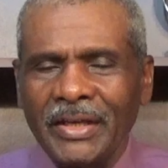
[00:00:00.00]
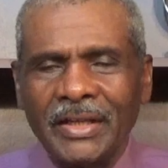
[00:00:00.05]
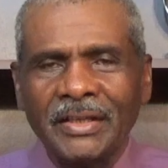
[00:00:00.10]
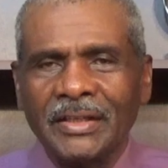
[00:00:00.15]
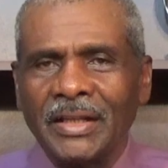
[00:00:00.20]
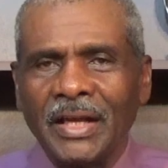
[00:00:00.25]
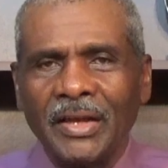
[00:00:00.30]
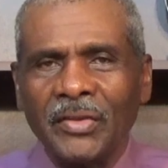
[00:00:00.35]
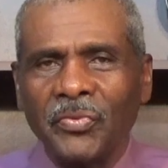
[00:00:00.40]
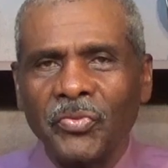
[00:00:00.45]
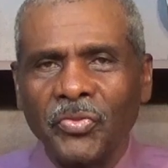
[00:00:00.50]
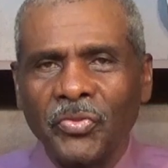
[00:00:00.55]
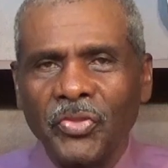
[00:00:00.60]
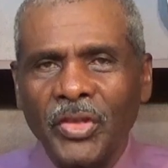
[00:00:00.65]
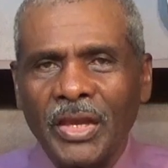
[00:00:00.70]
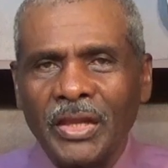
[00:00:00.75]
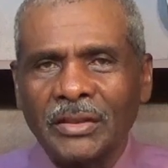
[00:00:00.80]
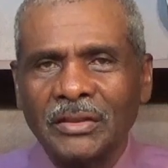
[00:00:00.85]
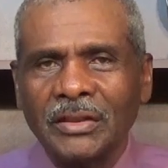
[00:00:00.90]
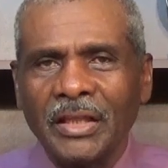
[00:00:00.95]
did not
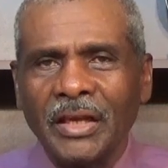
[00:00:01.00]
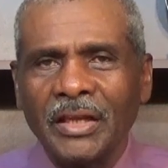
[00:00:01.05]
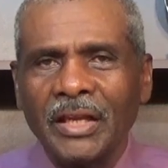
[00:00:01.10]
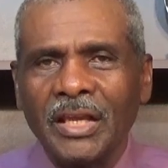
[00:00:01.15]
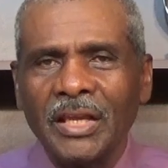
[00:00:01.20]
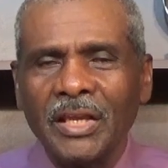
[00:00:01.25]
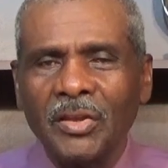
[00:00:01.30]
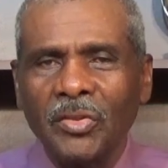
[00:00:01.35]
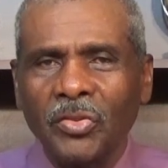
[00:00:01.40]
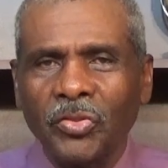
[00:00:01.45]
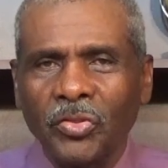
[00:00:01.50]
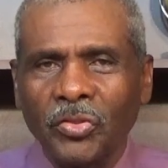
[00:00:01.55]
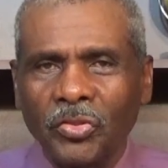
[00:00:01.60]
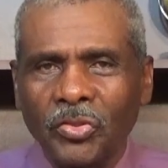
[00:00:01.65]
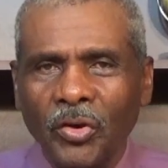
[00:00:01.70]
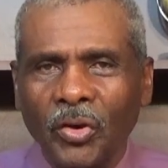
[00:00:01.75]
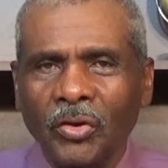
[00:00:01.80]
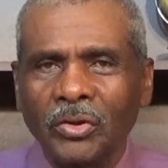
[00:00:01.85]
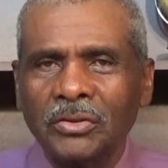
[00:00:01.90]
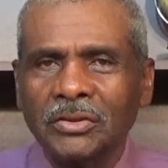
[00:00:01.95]
think that he
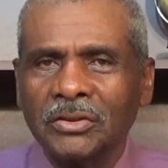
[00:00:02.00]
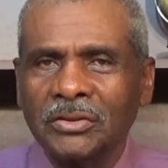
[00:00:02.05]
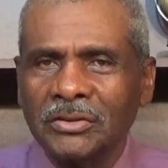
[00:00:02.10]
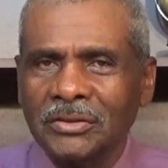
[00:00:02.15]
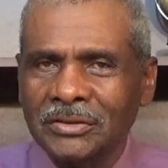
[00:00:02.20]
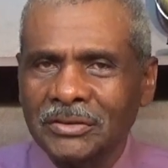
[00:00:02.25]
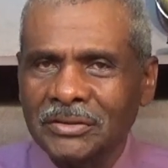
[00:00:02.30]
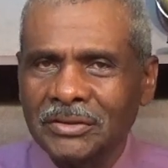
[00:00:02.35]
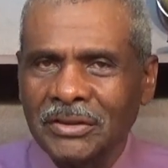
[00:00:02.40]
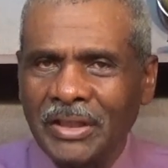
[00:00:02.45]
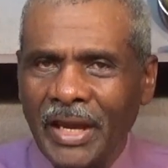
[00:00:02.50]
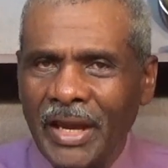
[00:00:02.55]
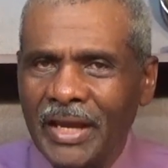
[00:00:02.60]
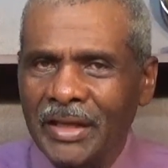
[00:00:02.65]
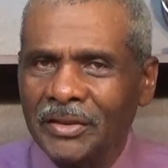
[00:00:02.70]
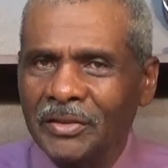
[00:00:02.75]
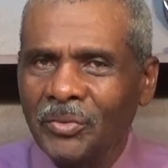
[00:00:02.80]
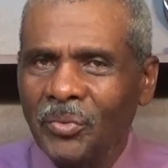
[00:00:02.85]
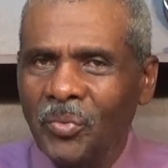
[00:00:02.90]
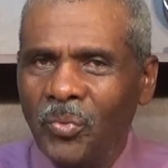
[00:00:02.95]
thought
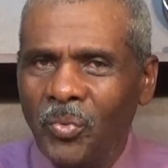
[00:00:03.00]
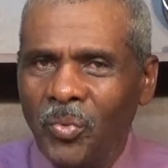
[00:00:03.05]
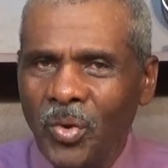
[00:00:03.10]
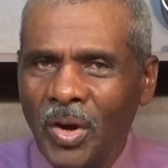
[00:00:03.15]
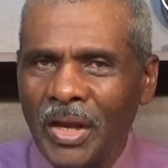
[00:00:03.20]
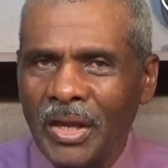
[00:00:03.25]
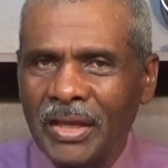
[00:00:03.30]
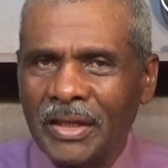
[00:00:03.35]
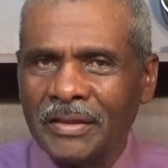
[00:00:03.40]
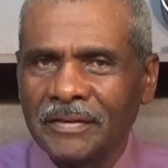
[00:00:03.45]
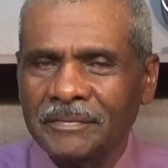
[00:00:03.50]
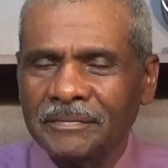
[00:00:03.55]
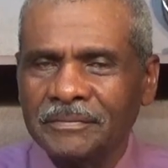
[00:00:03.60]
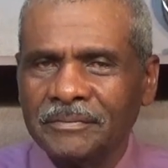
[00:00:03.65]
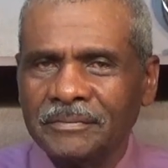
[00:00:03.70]
that way.